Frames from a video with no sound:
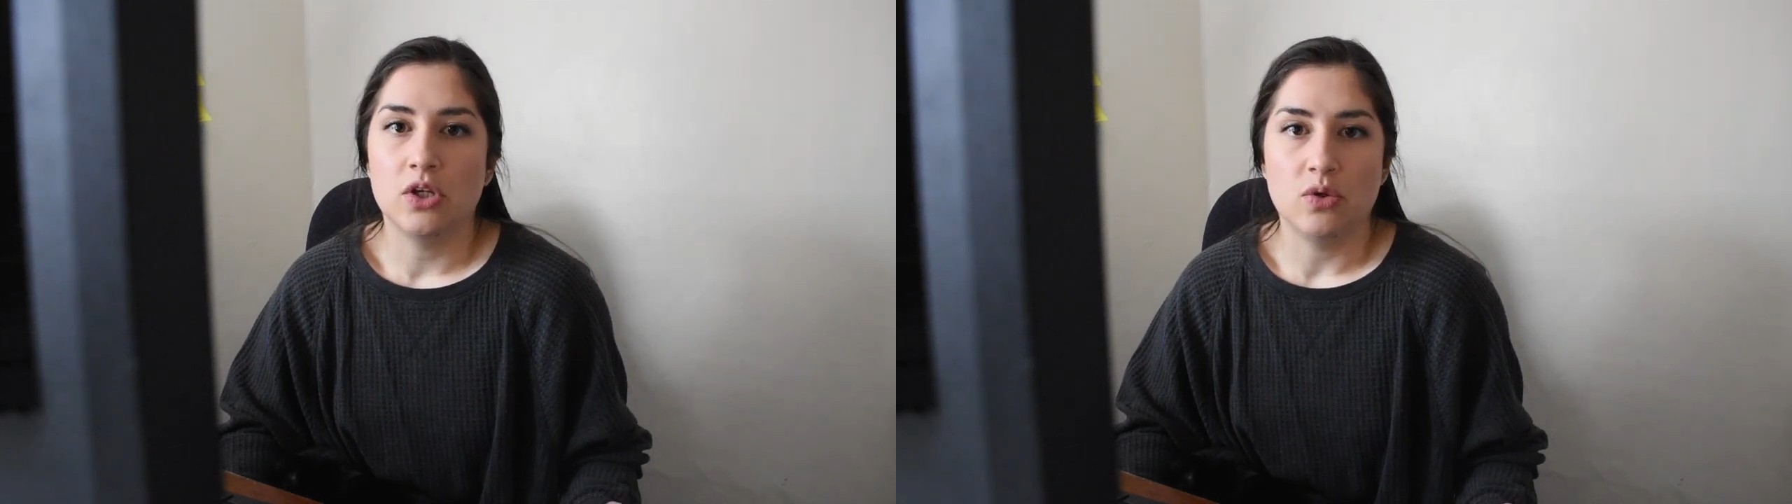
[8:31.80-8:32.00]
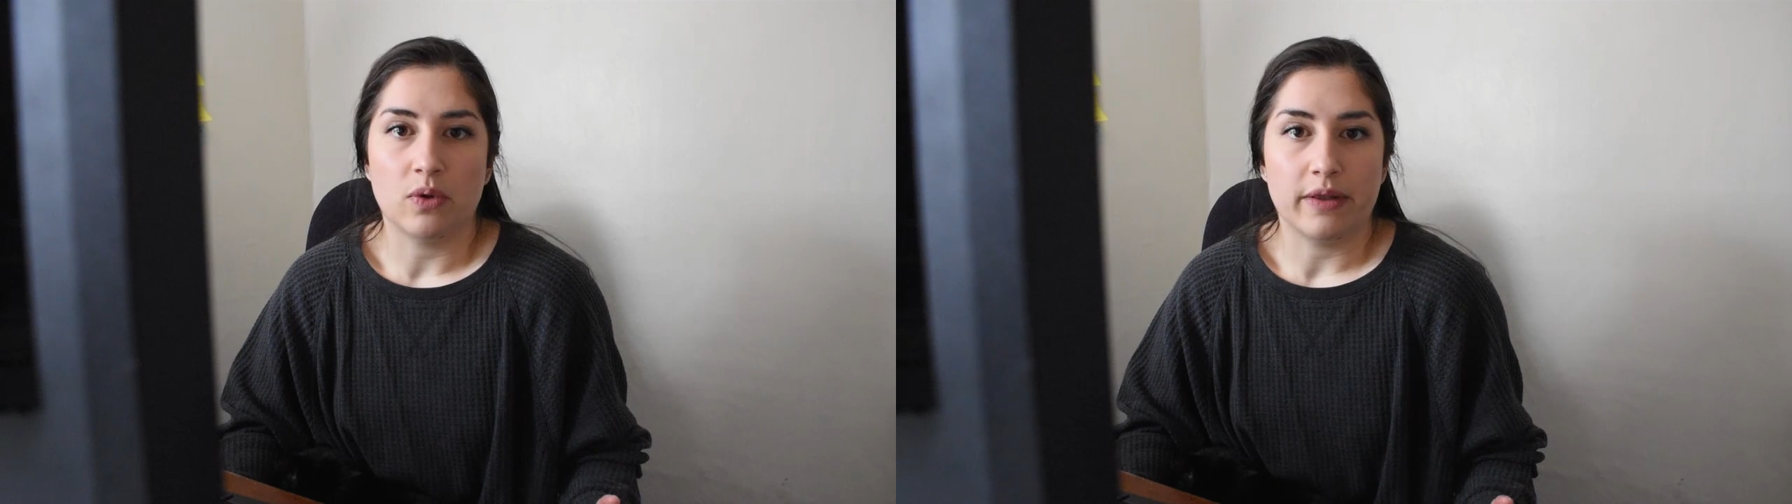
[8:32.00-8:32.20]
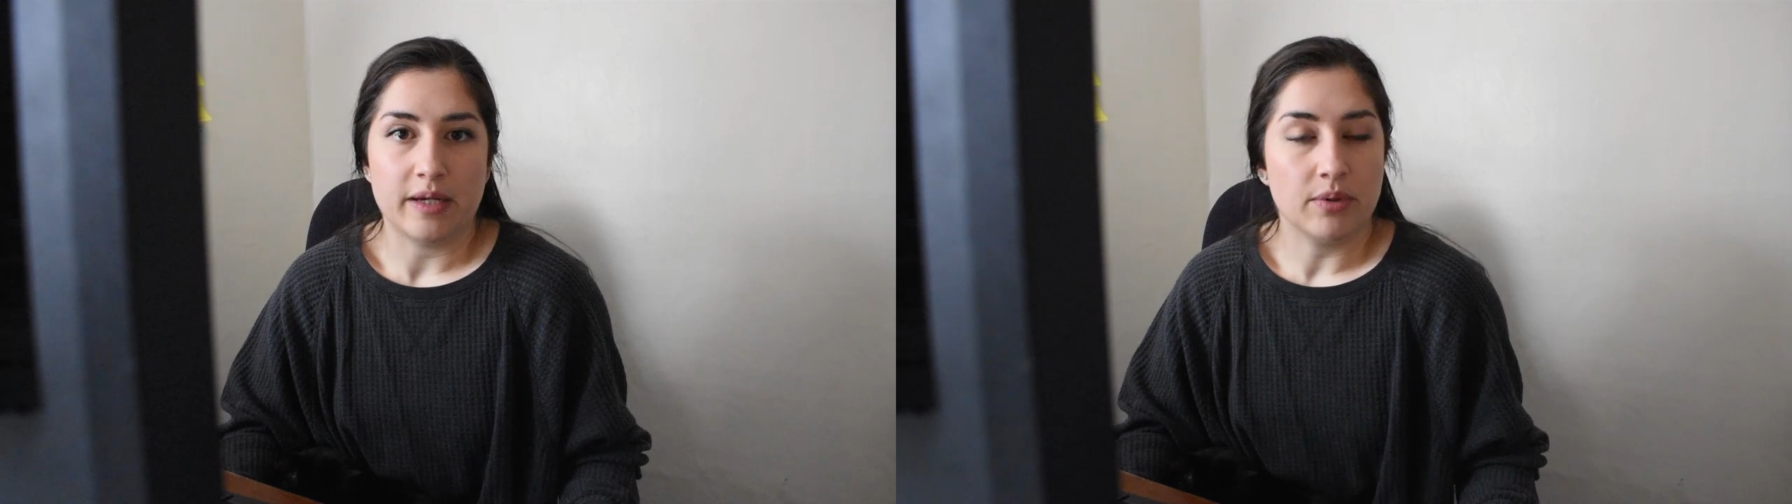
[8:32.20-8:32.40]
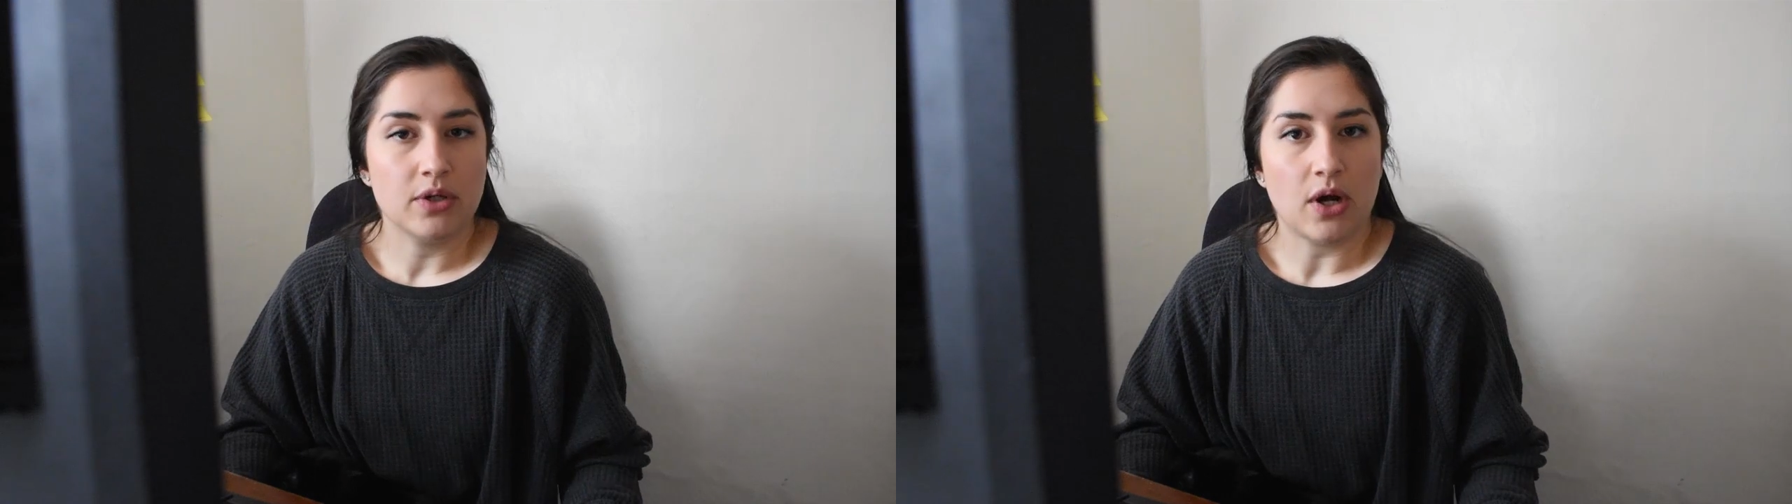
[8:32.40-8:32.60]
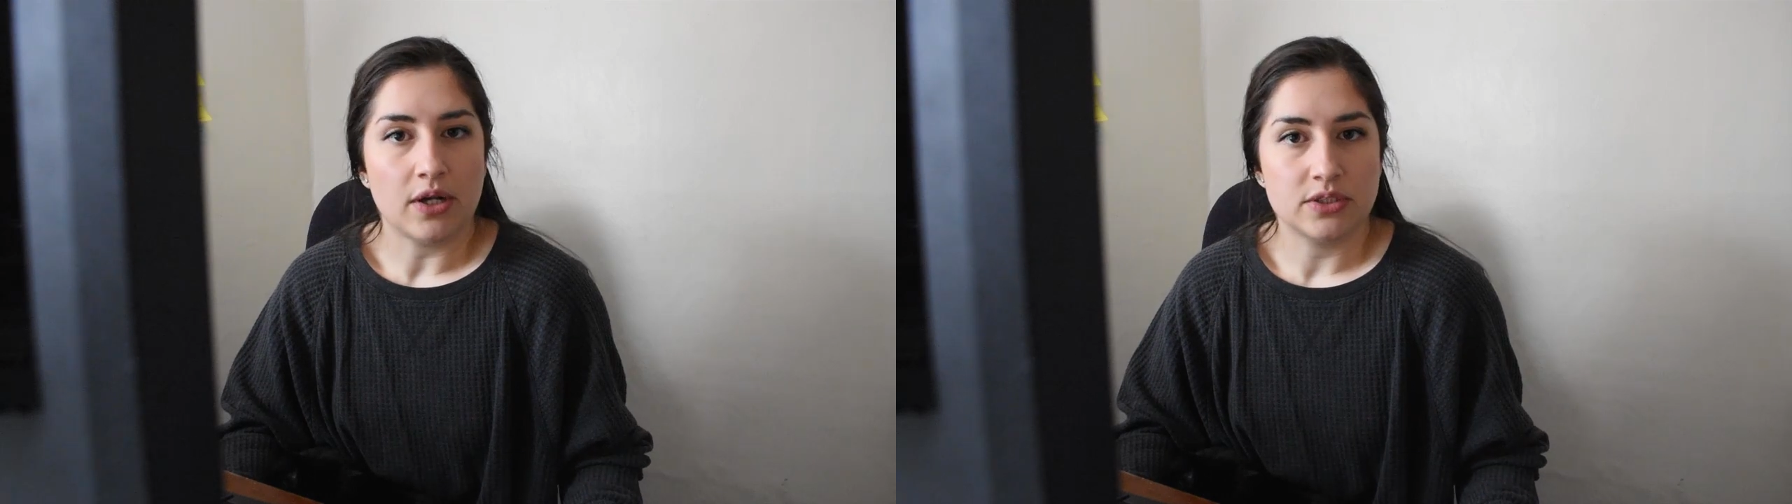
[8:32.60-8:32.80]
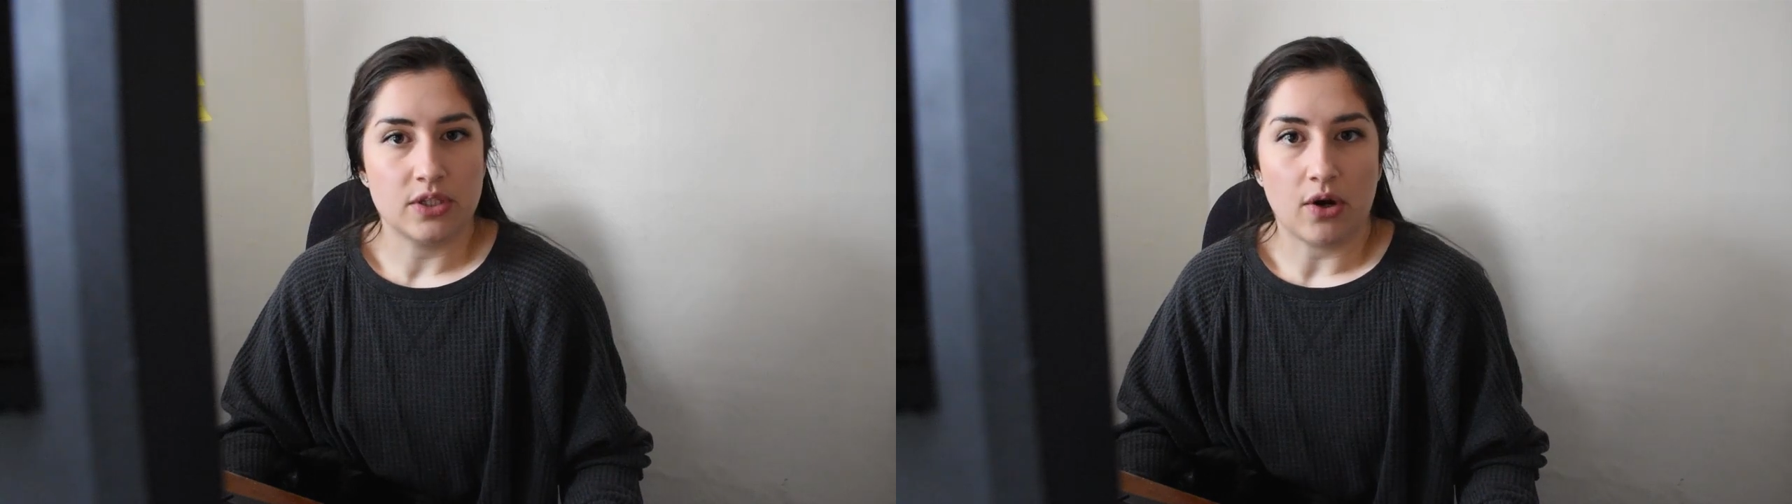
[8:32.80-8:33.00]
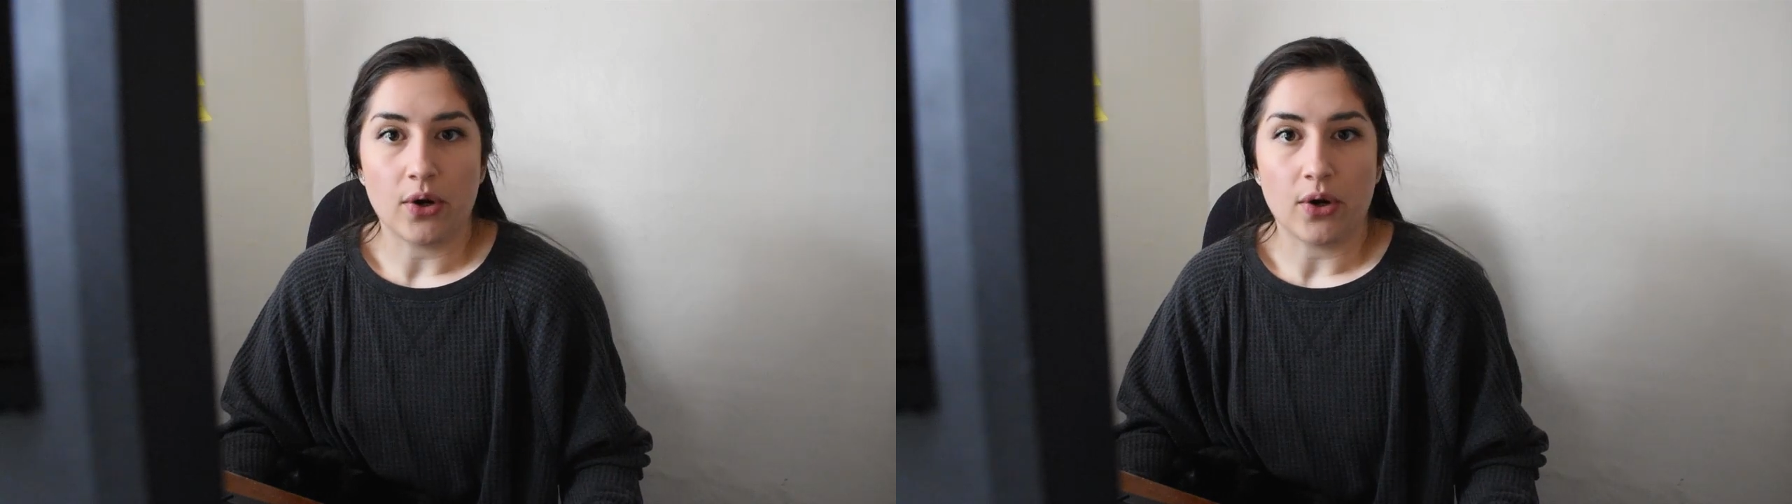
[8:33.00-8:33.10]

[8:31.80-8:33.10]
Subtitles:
your labor costs